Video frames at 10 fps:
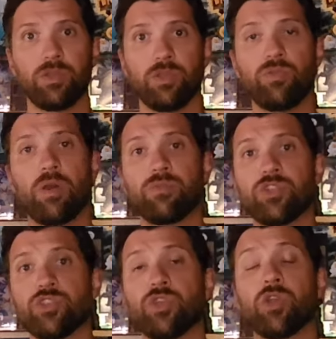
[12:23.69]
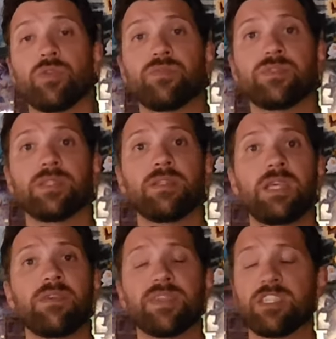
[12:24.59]
You don't deserve to
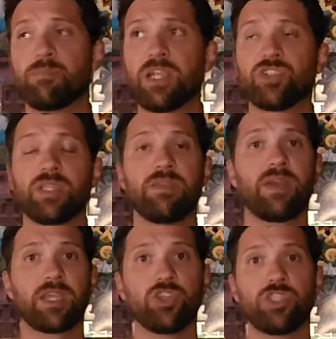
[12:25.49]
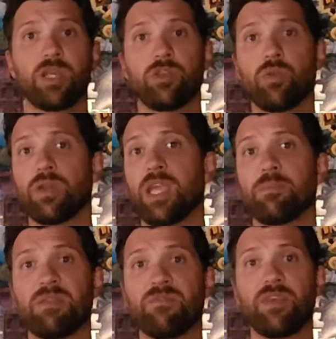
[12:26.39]
live, especially if I can share your name
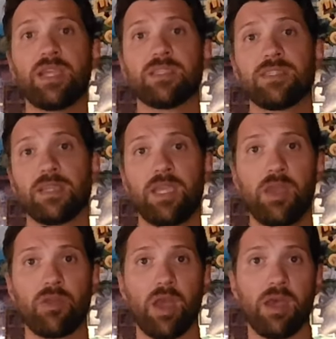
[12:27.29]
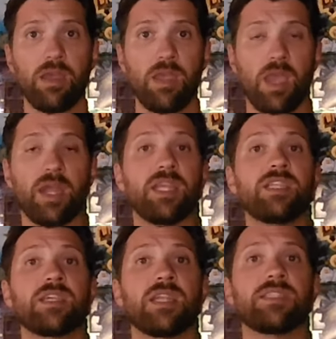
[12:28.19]
and face to Kira, and
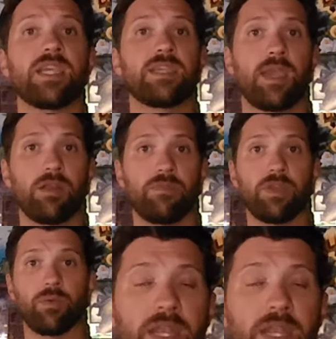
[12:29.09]
he's gonna take care of you.